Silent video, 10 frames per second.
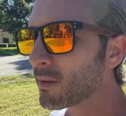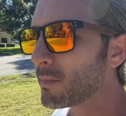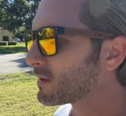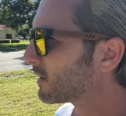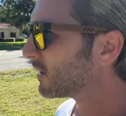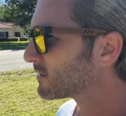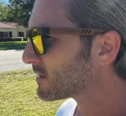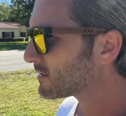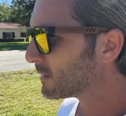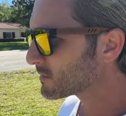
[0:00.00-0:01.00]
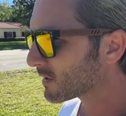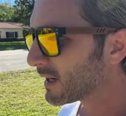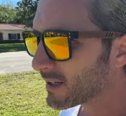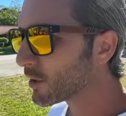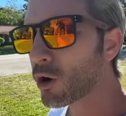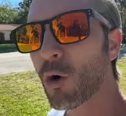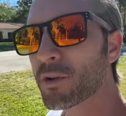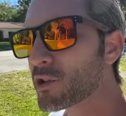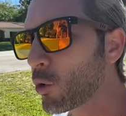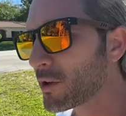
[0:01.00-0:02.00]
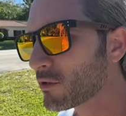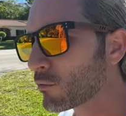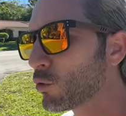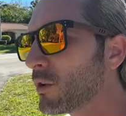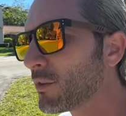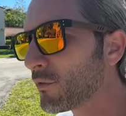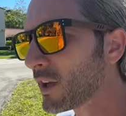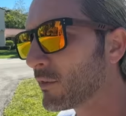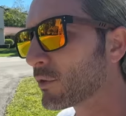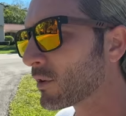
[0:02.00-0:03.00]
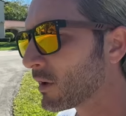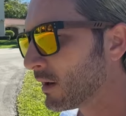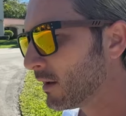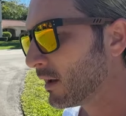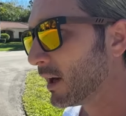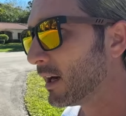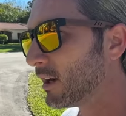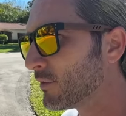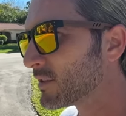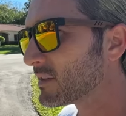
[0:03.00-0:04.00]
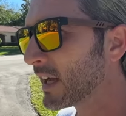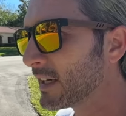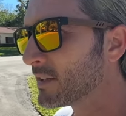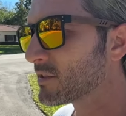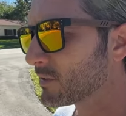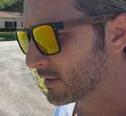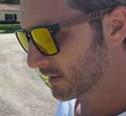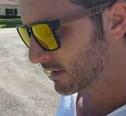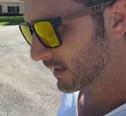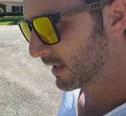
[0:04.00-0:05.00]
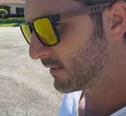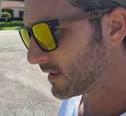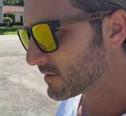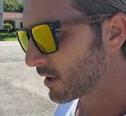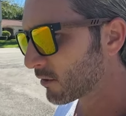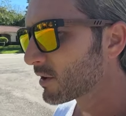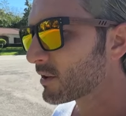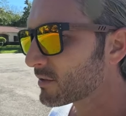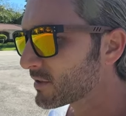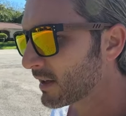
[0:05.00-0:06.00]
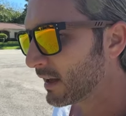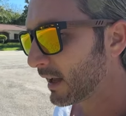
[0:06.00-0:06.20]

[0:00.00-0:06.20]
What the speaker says: because it seems like they're always going to rule in favor of the tenants in these areas.